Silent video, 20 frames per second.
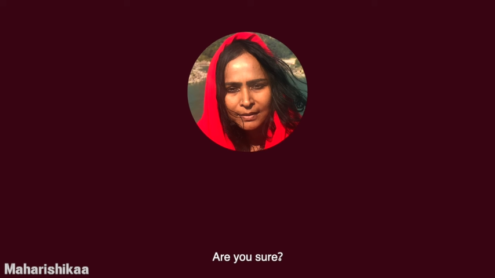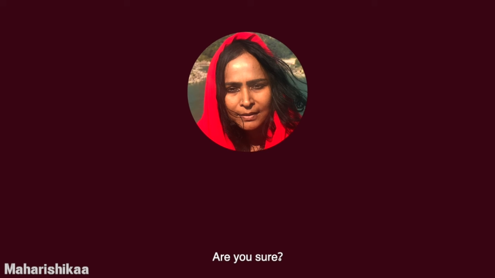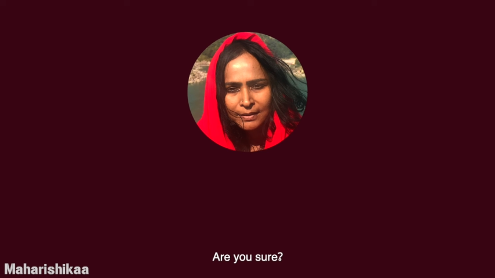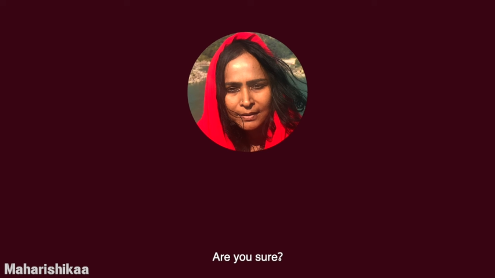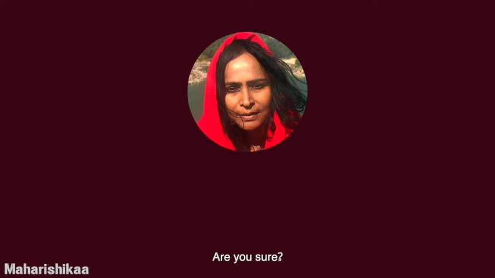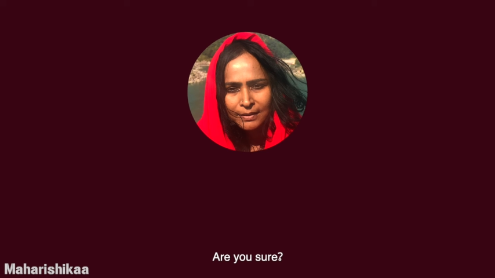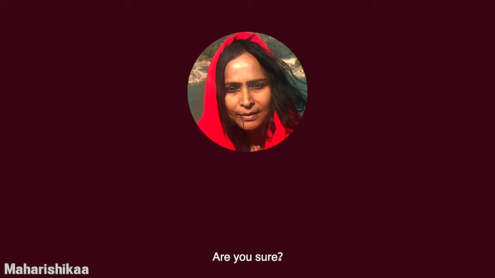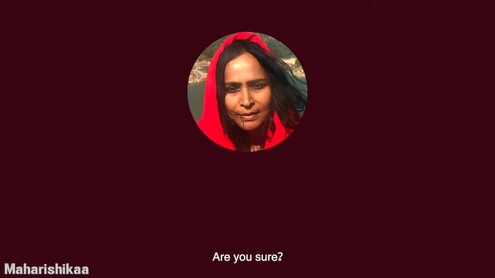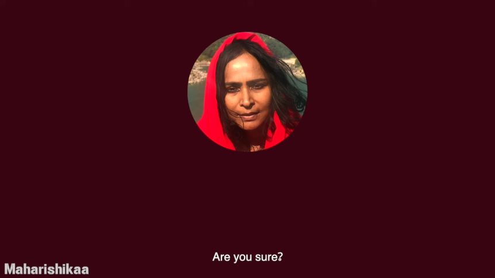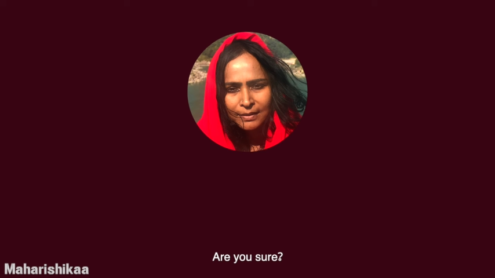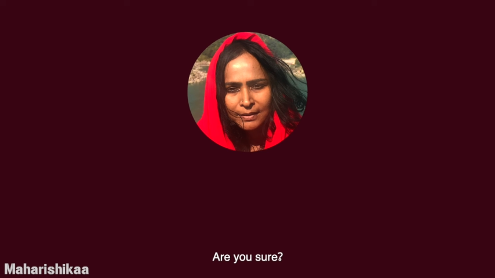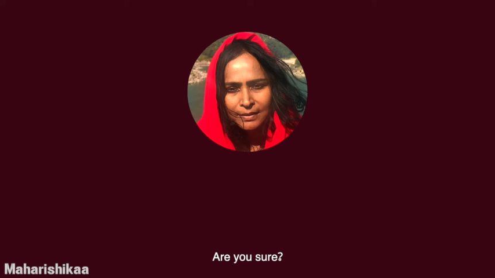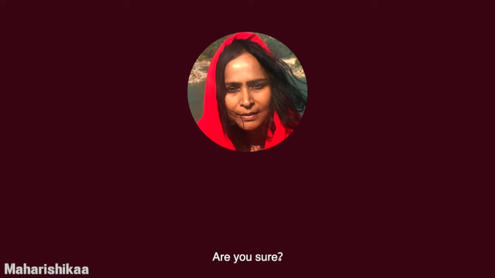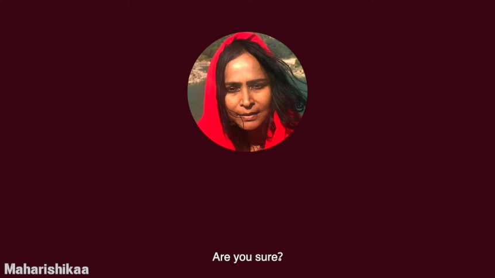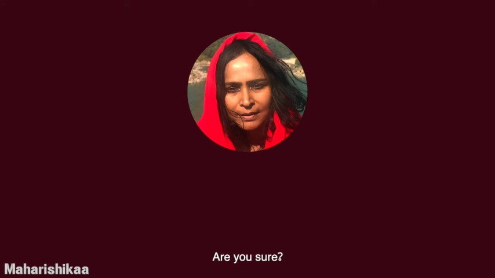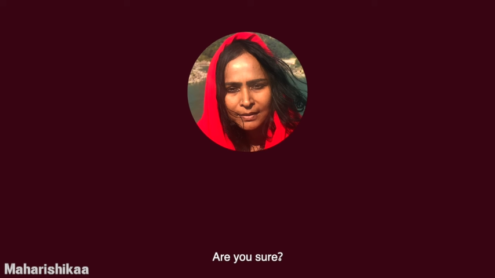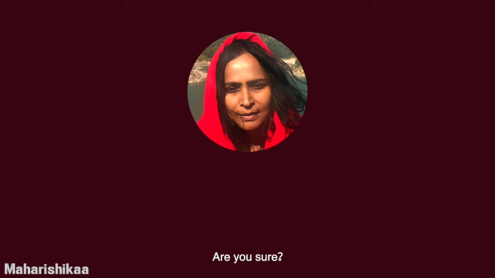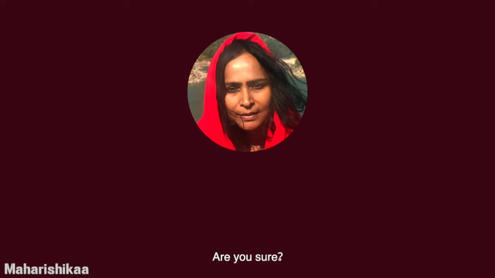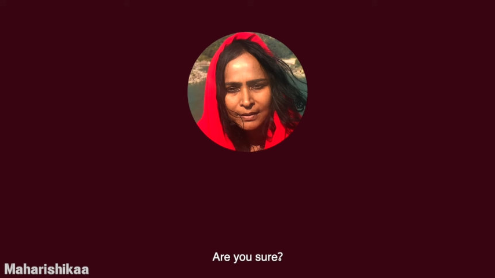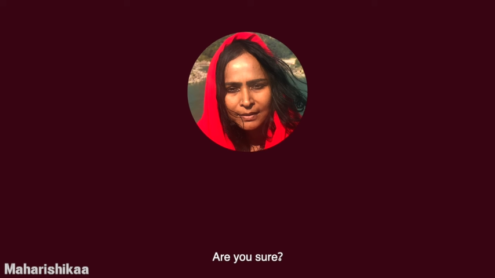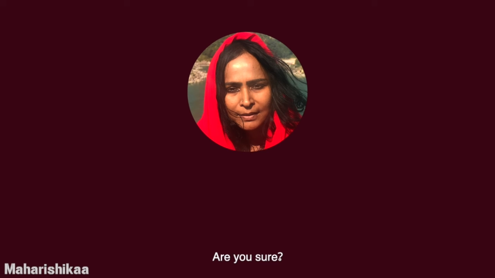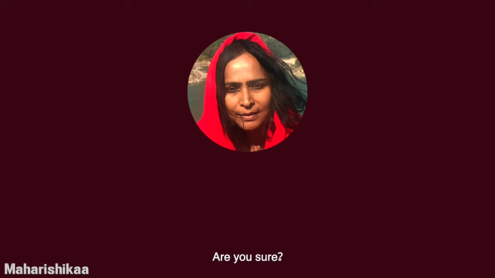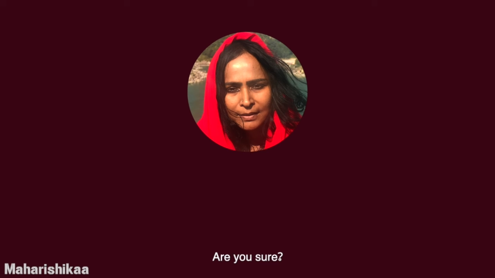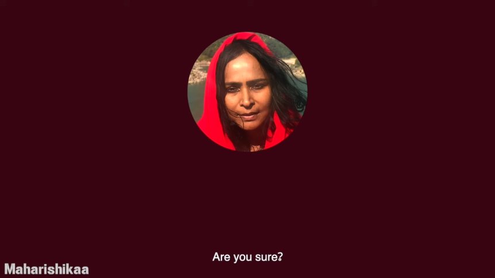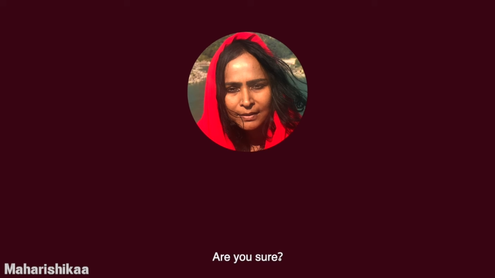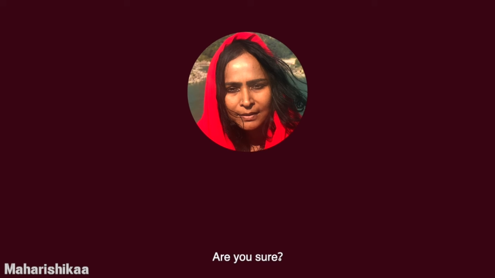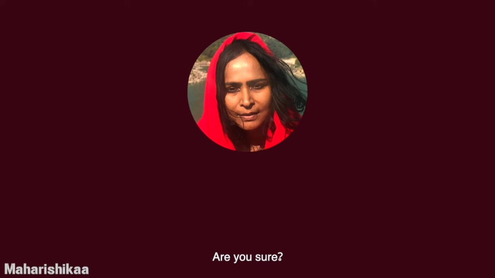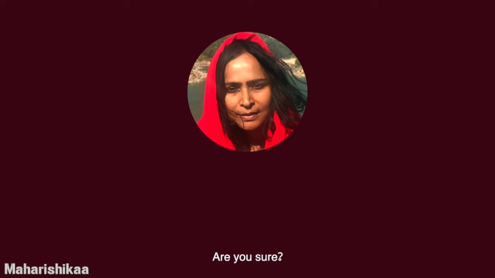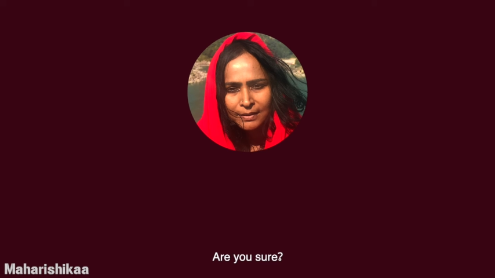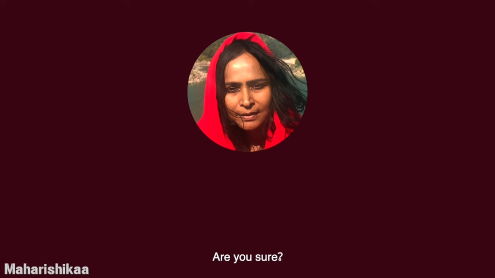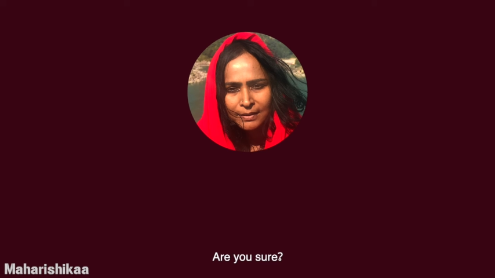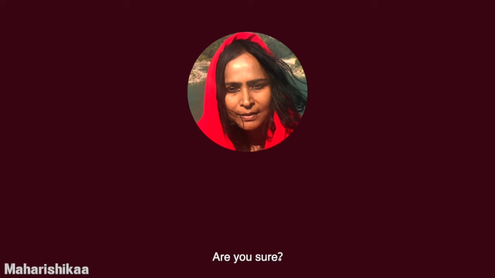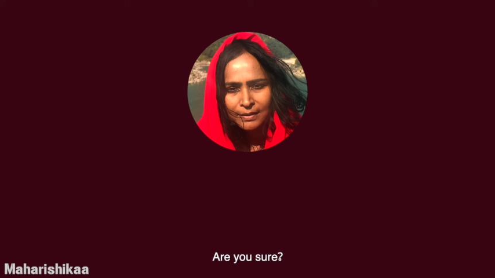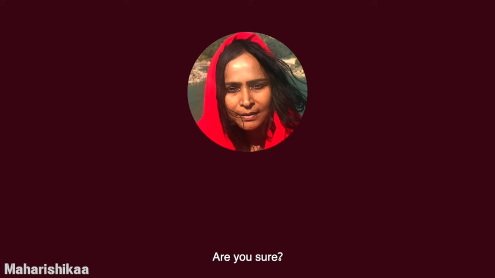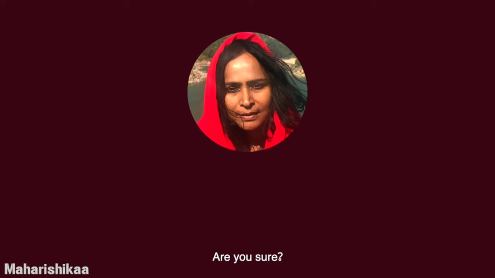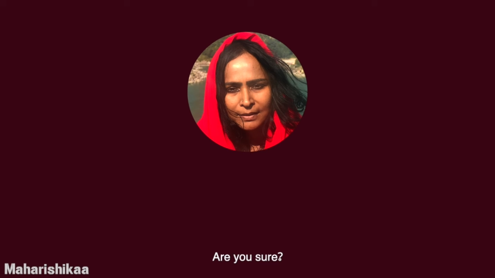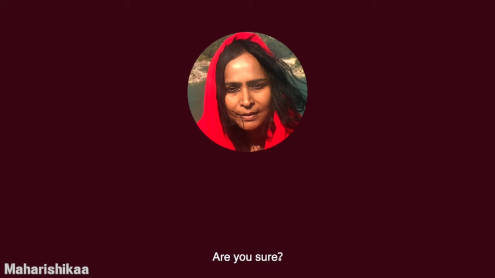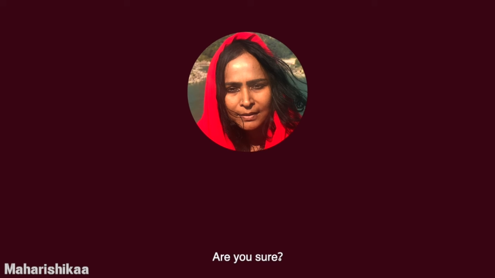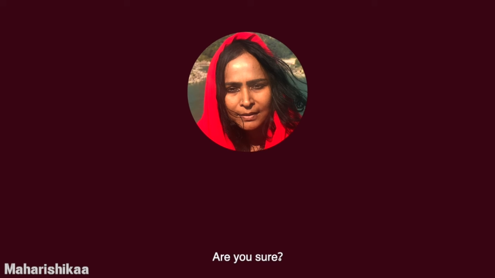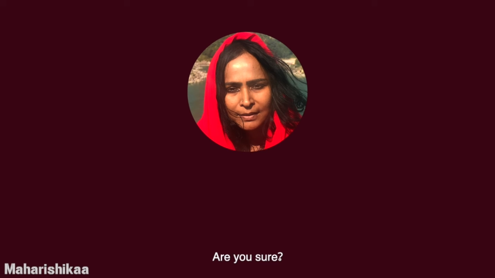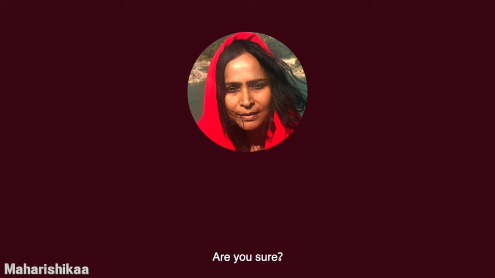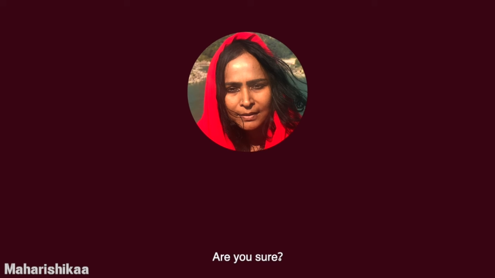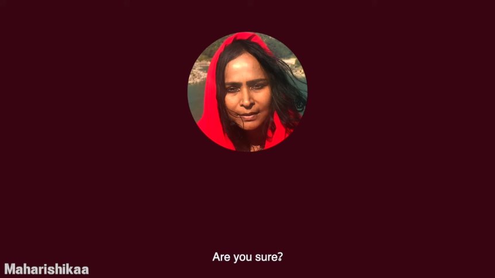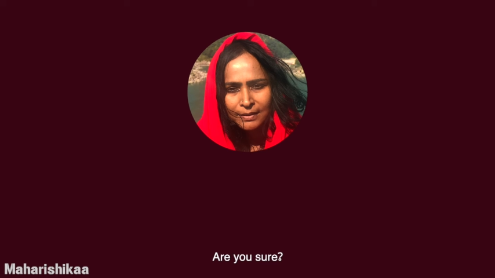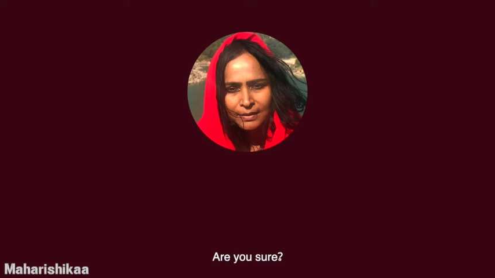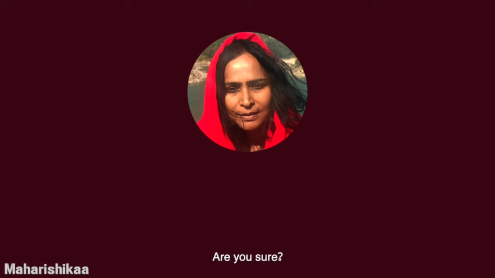Nobody speaks.